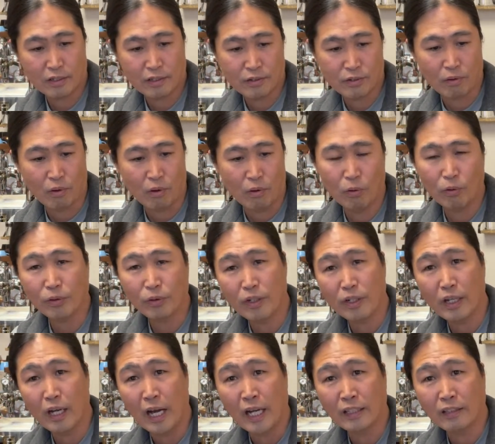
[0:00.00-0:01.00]
is
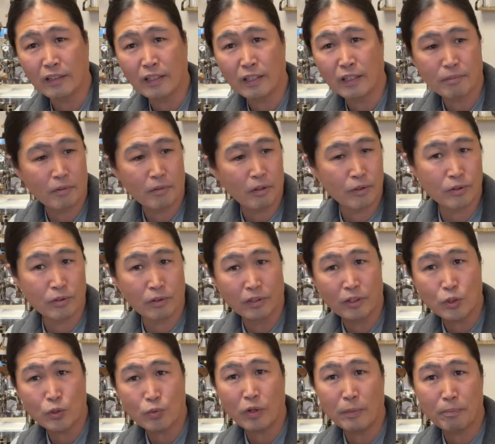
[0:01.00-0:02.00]
older I think oh, so
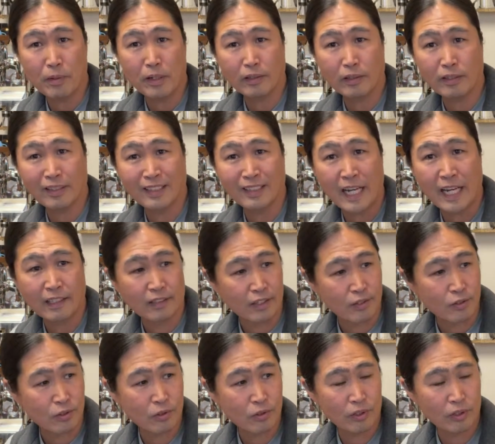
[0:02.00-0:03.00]
this one built in 90s
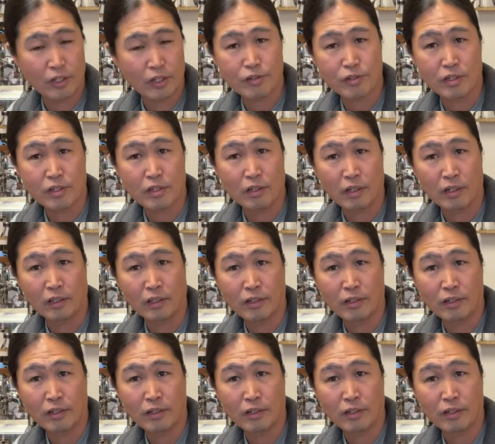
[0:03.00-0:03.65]
so this uh,